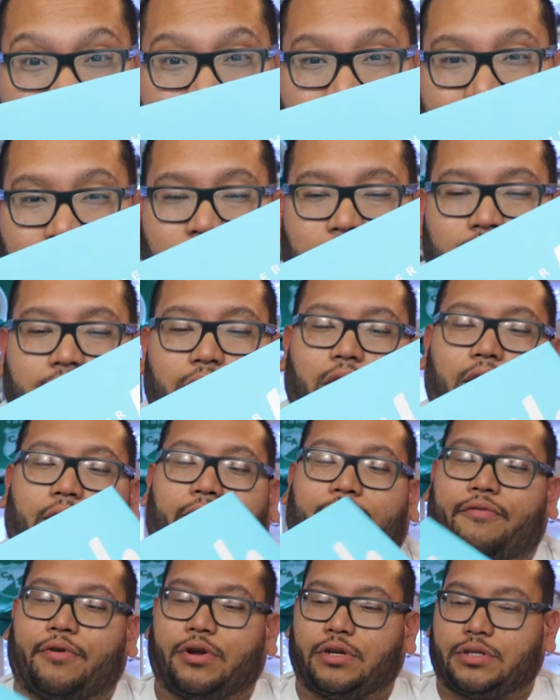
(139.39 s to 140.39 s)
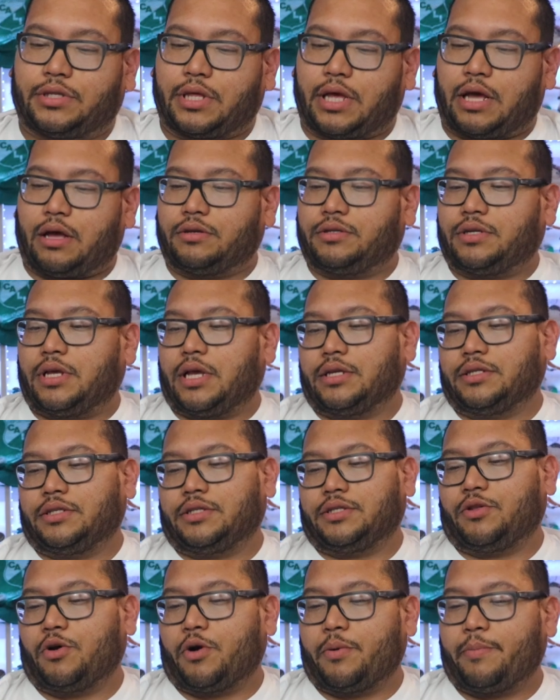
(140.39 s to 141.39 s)
but it's uh freestyle
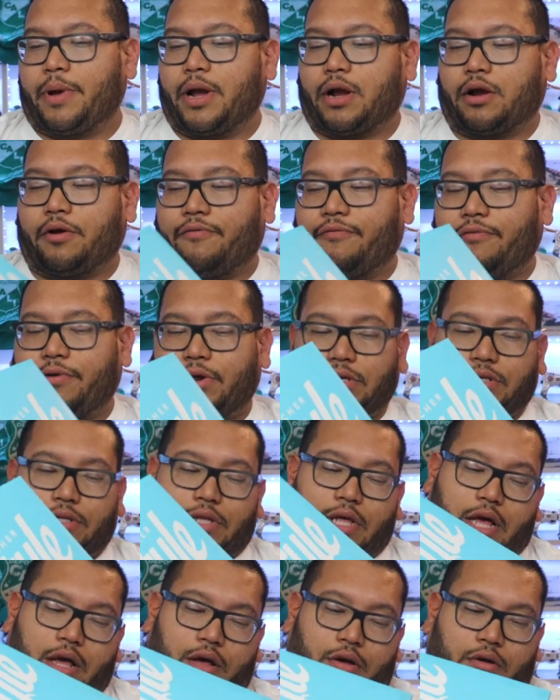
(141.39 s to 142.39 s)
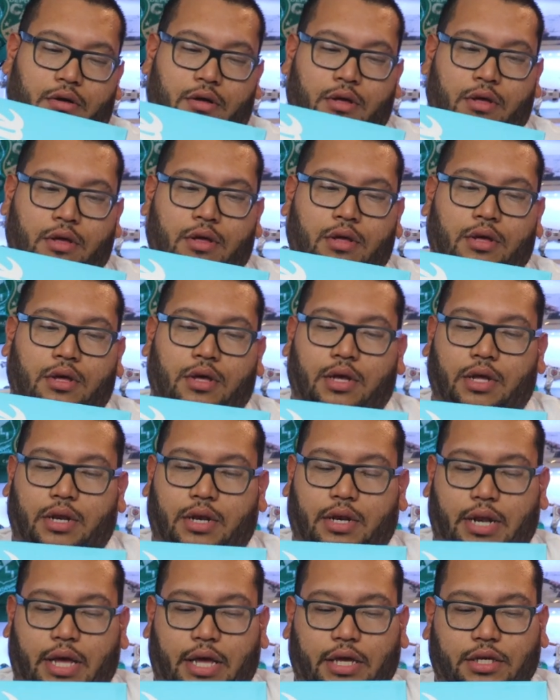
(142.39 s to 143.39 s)
says Doernbecher freestyle
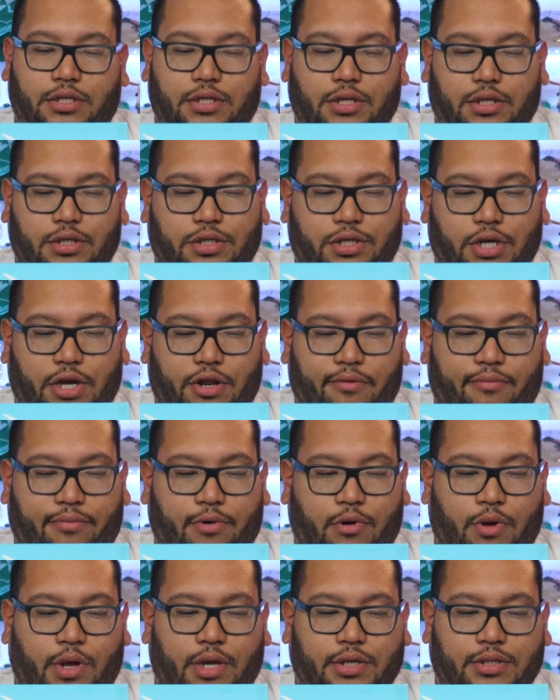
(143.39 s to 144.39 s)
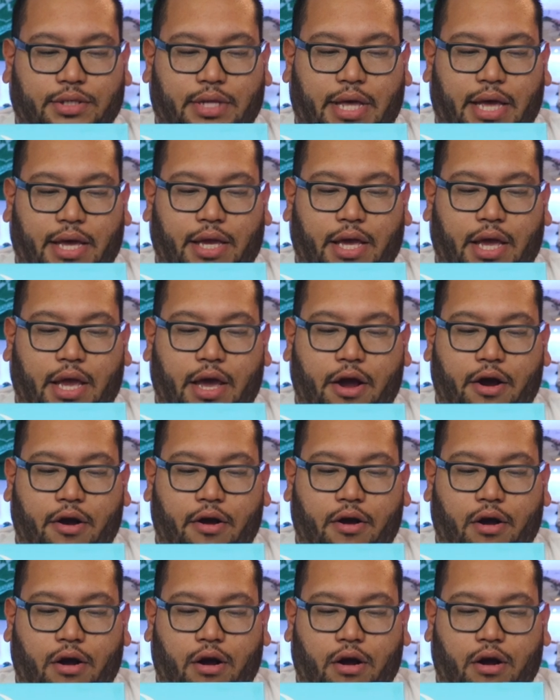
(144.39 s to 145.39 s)
Nice shade of blue is Nike here.